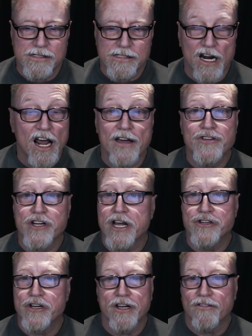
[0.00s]
a
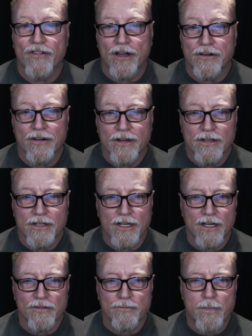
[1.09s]
life-changing event,
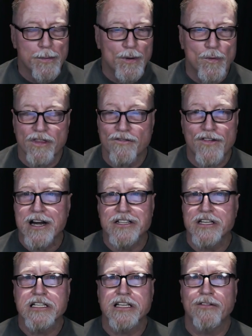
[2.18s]
probably one of the finest
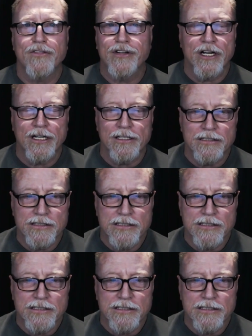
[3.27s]
things I've ever done.